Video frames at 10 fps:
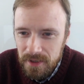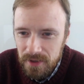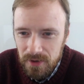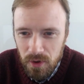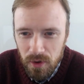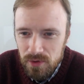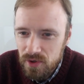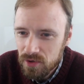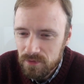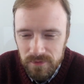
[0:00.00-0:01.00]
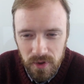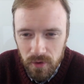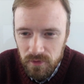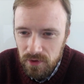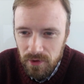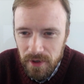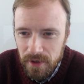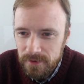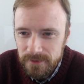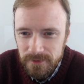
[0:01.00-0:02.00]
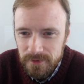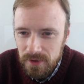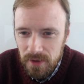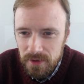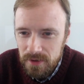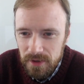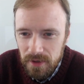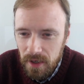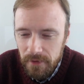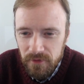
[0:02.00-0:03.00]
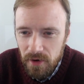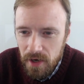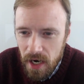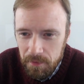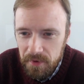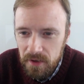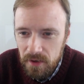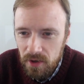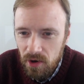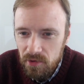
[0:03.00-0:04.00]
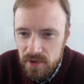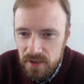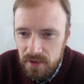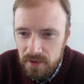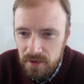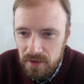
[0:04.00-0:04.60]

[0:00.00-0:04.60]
No, Florin. I'm very happy that you're always here.